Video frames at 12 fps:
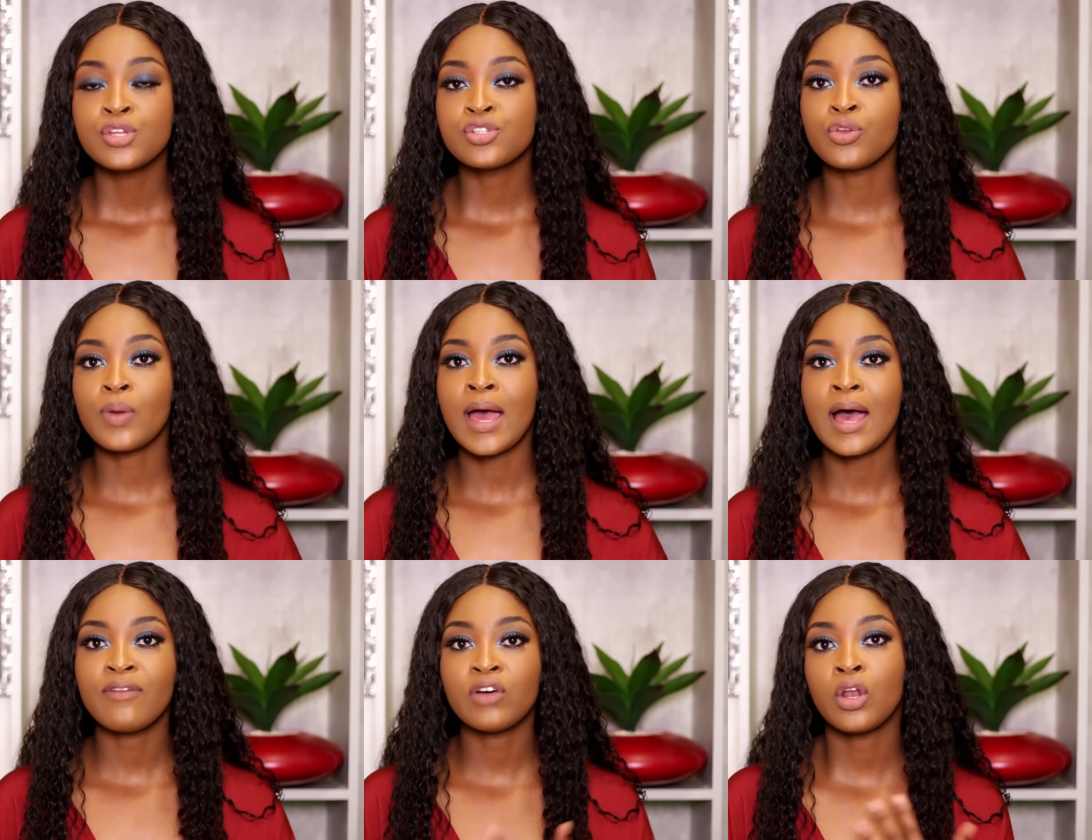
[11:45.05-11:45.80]
So you
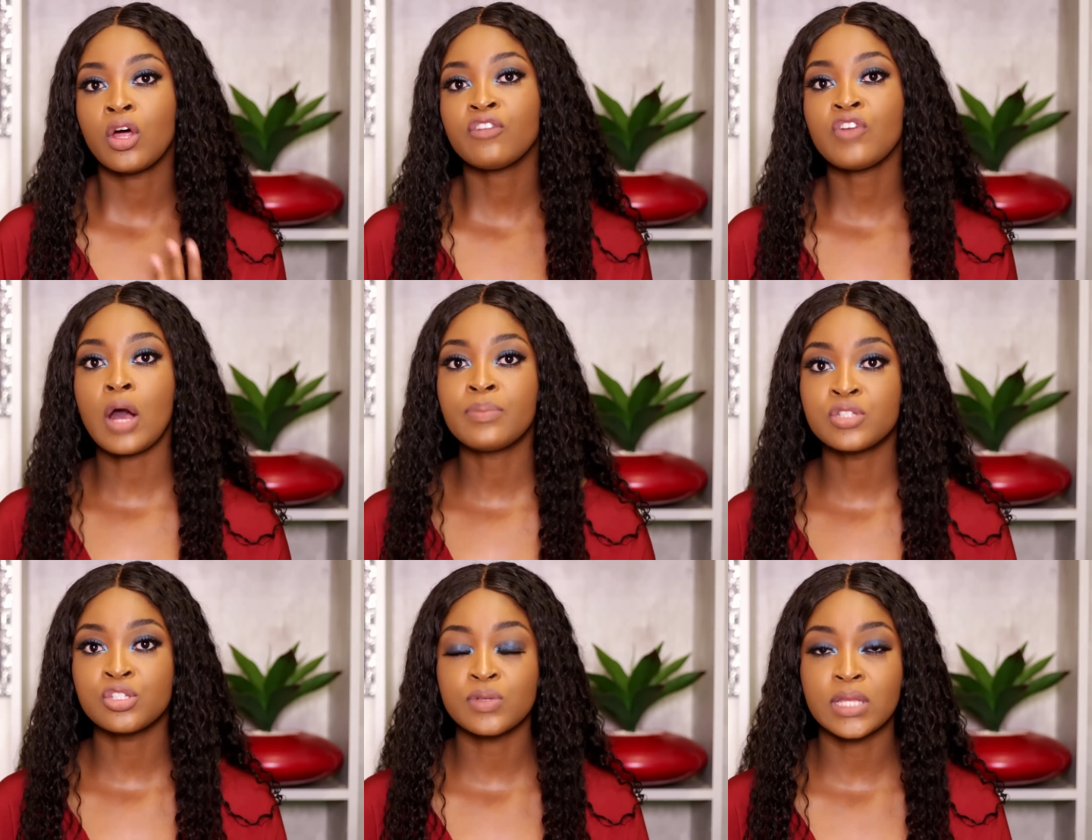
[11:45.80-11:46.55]
have a lot of
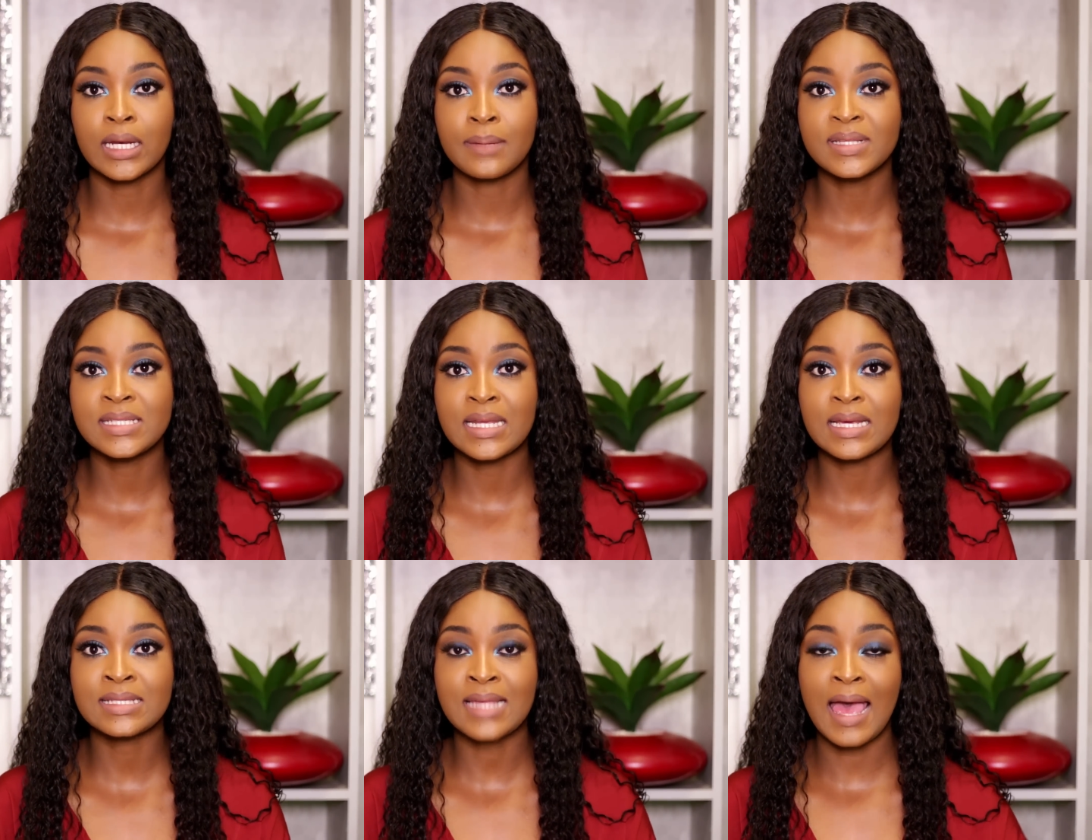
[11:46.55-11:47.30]
options with the
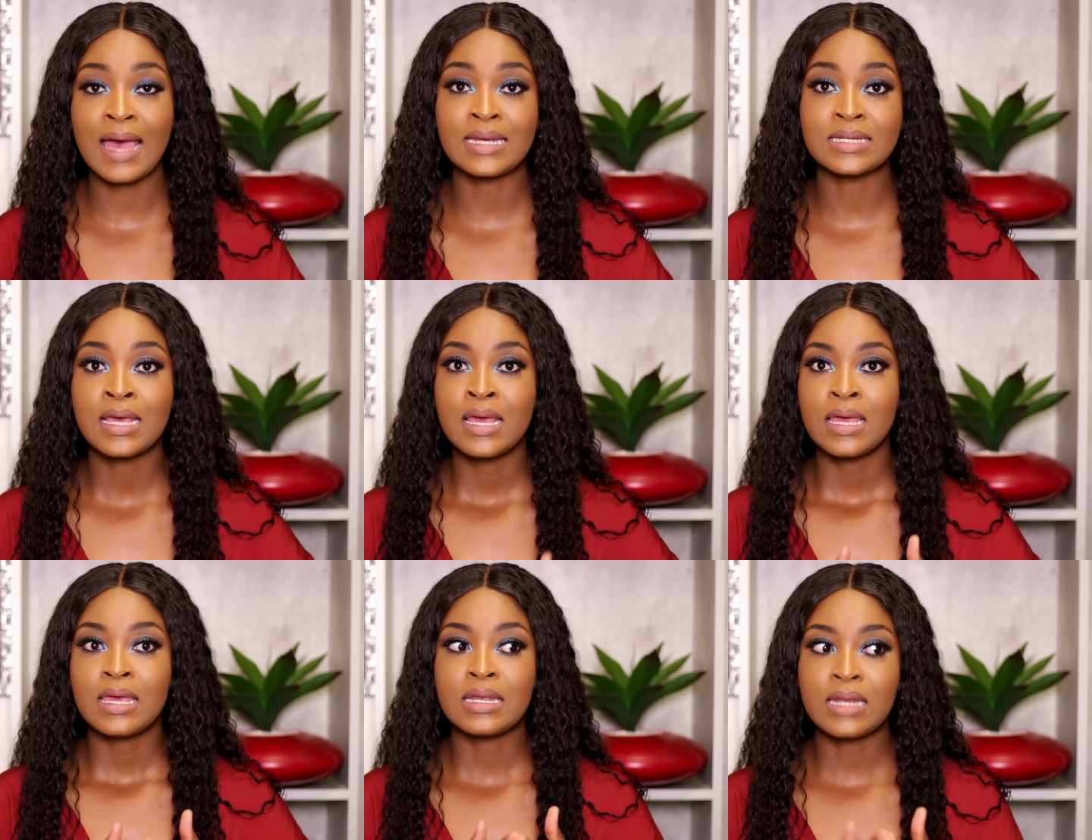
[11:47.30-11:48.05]
Glimmersticks, and
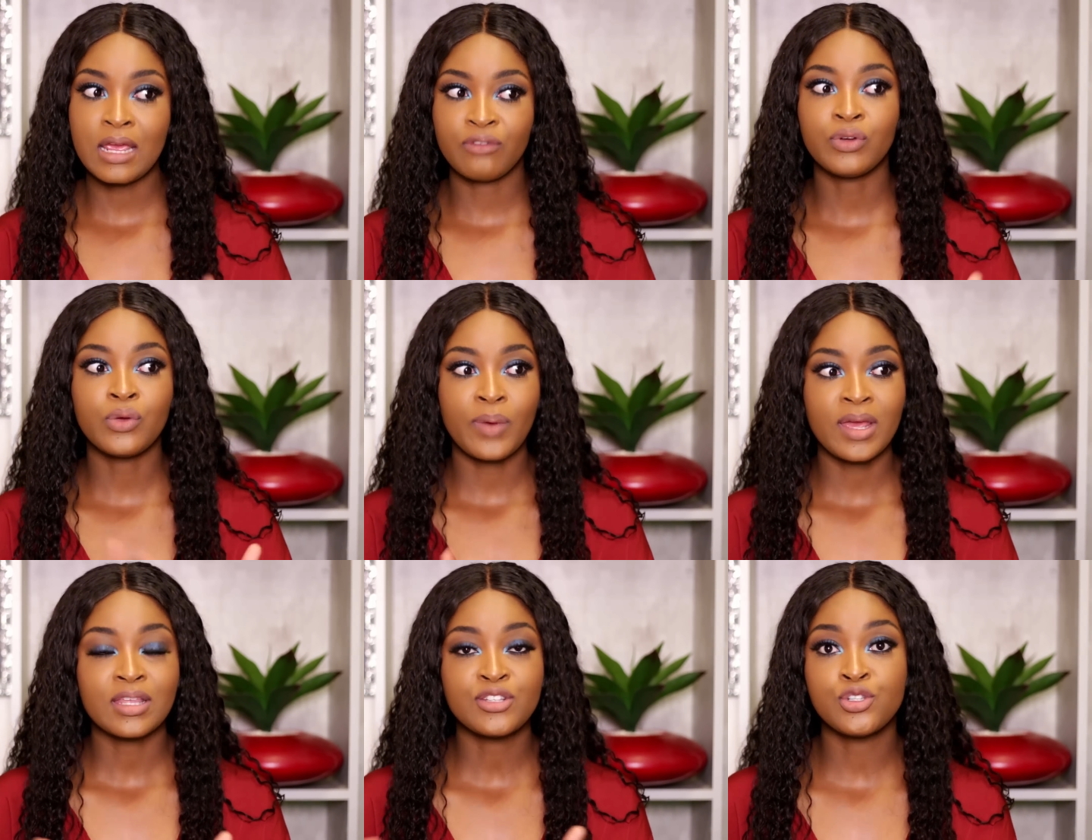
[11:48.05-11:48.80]
in every
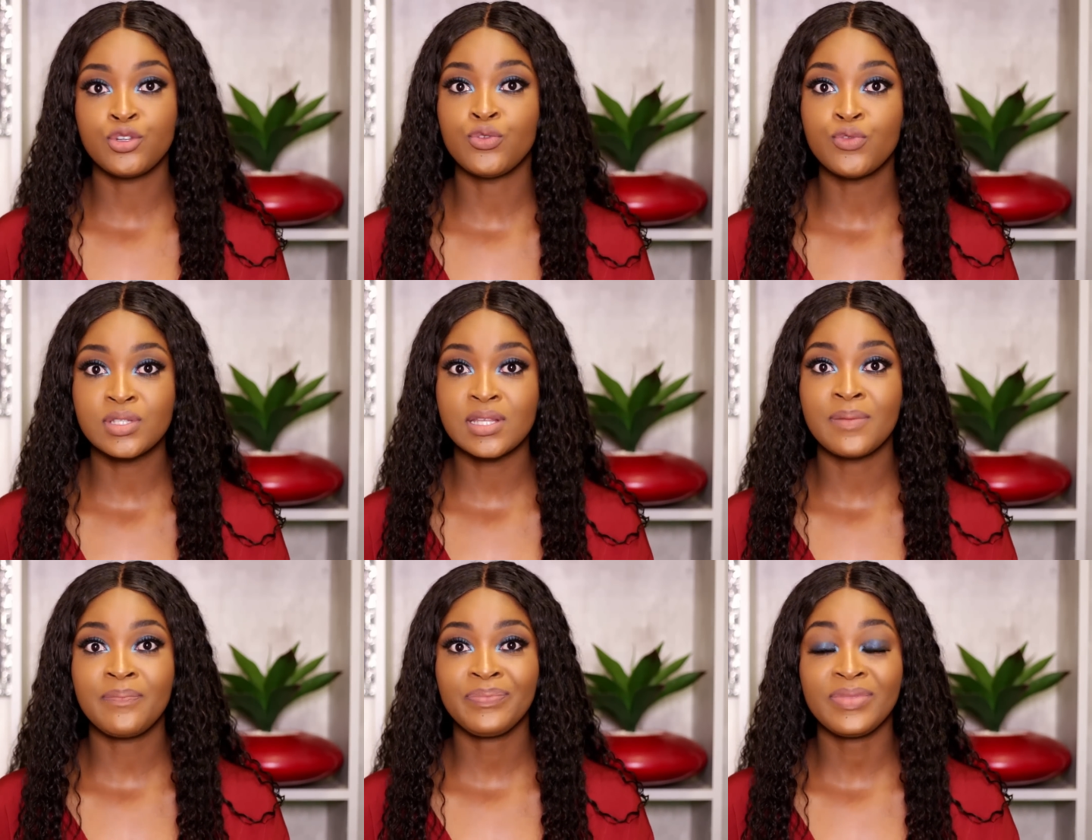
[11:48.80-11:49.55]
way that you use
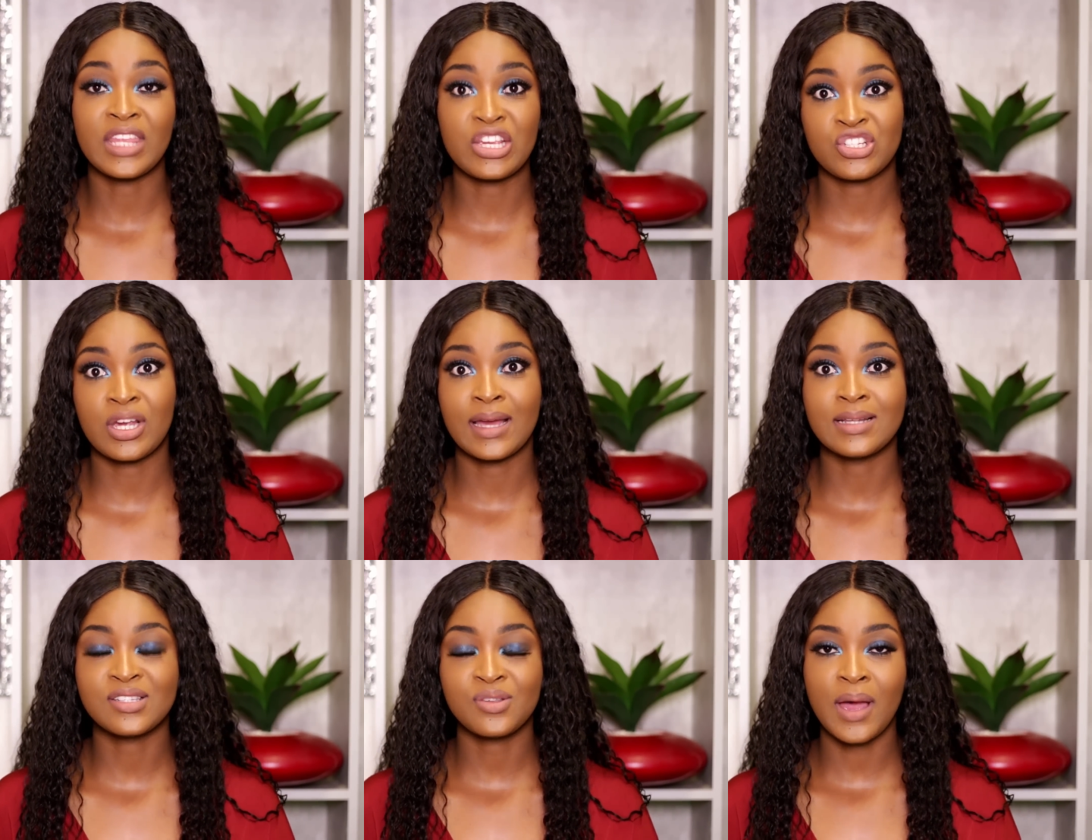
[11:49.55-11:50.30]
them, they
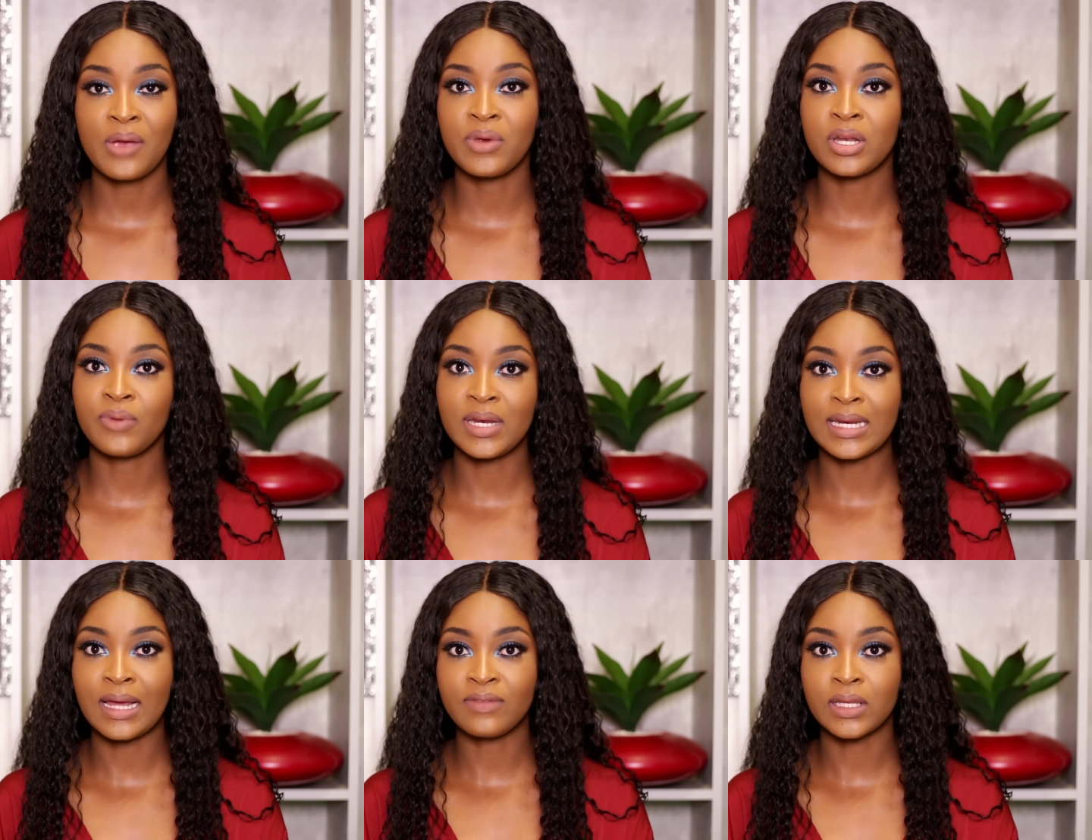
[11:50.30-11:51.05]
shine. So I really,
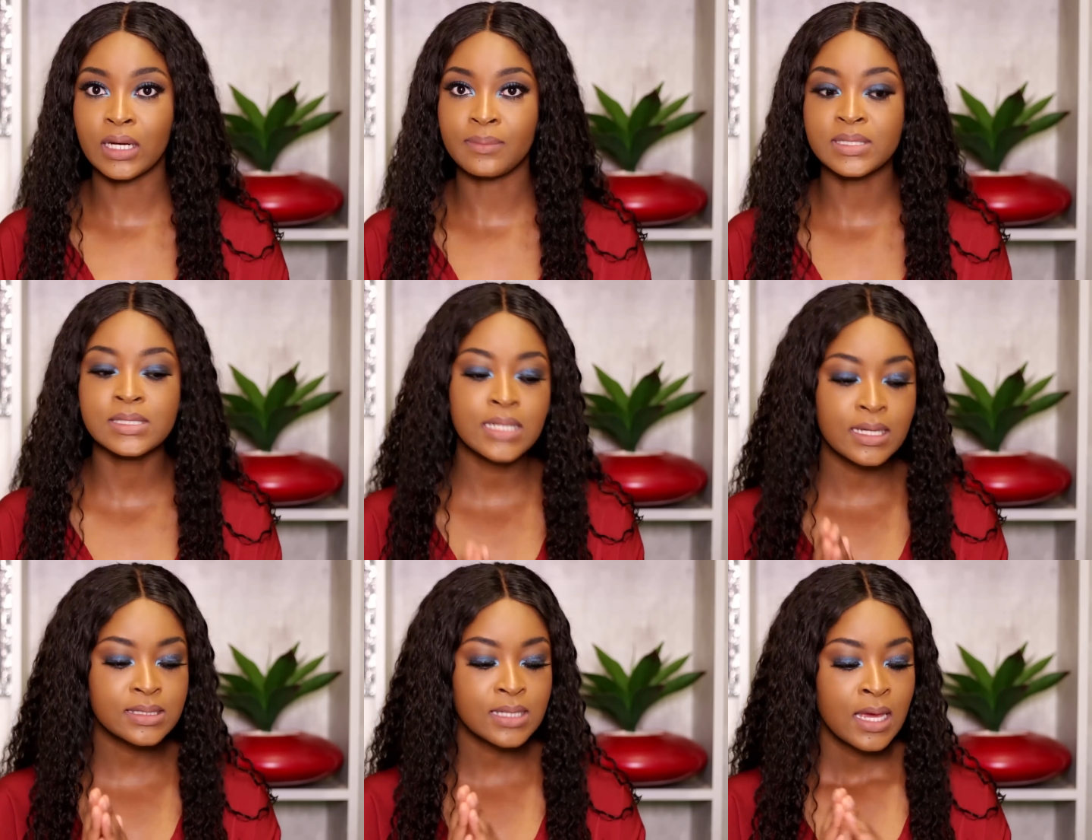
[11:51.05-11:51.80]
really love the
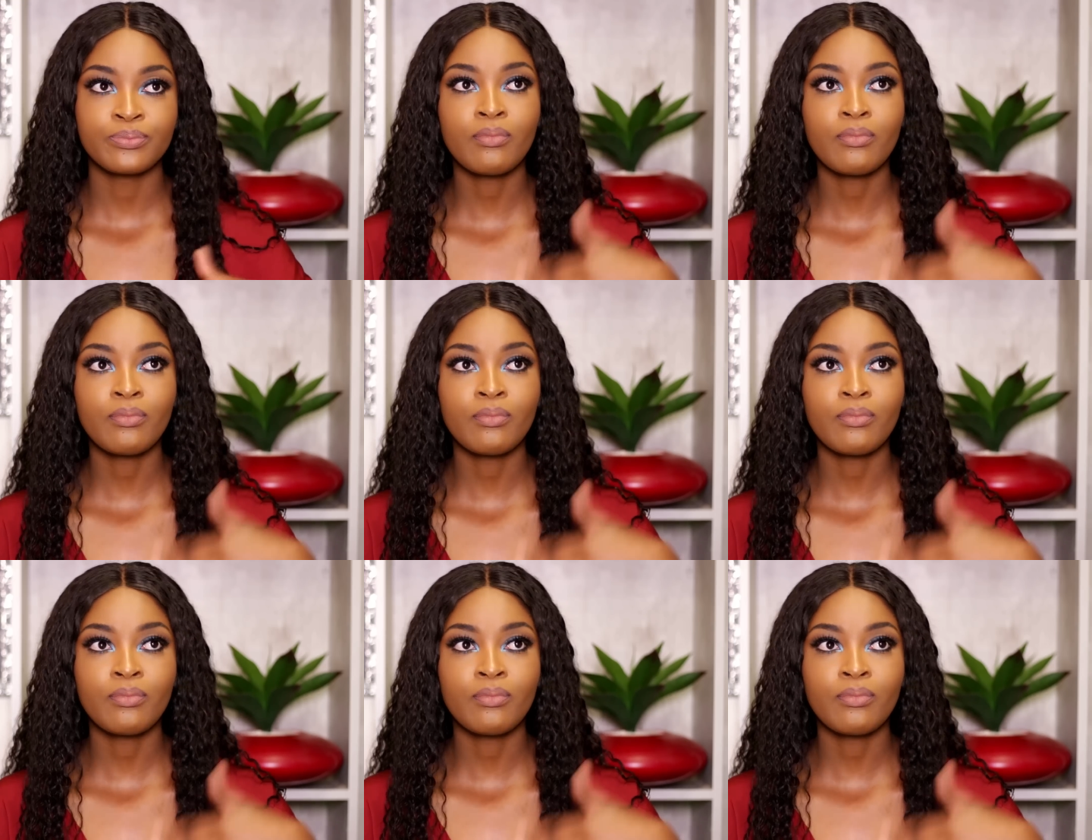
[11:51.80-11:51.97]
Glimmersticks.